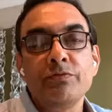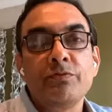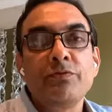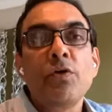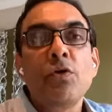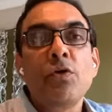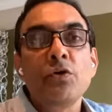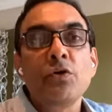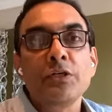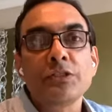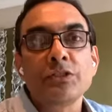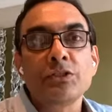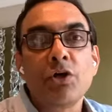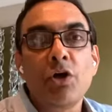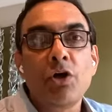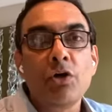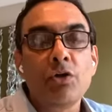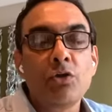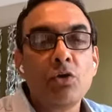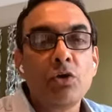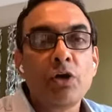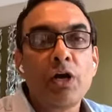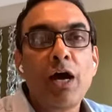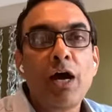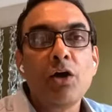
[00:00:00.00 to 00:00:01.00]
focus on,
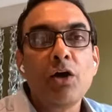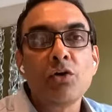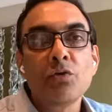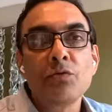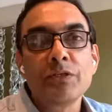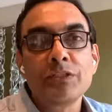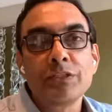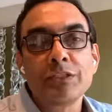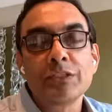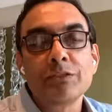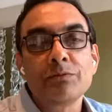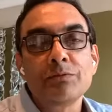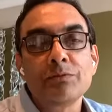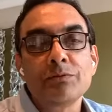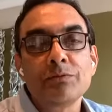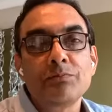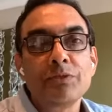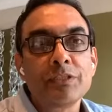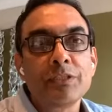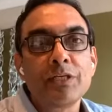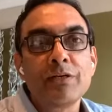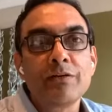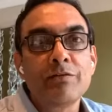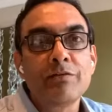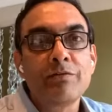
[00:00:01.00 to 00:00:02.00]
look, how do we just
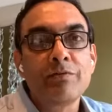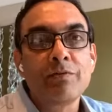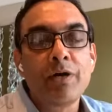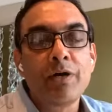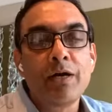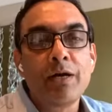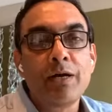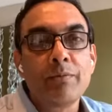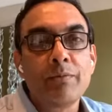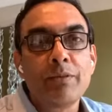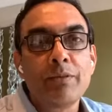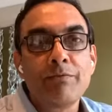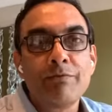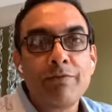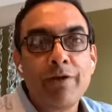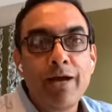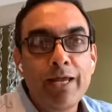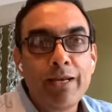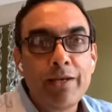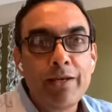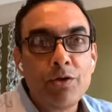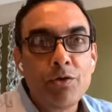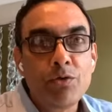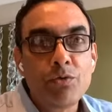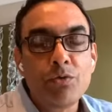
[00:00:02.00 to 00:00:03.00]
preserve the
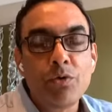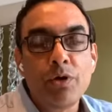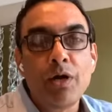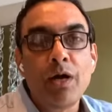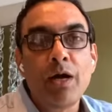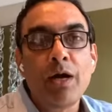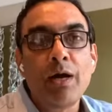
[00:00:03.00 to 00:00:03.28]
value